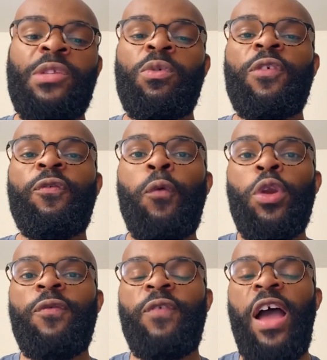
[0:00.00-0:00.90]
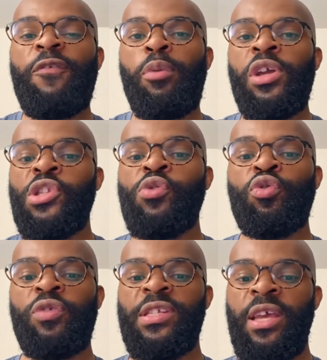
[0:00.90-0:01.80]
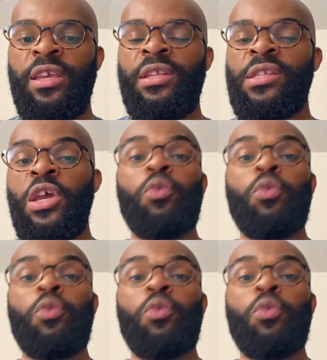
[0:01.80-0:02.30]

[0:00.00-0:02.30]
was 45.23 seconds,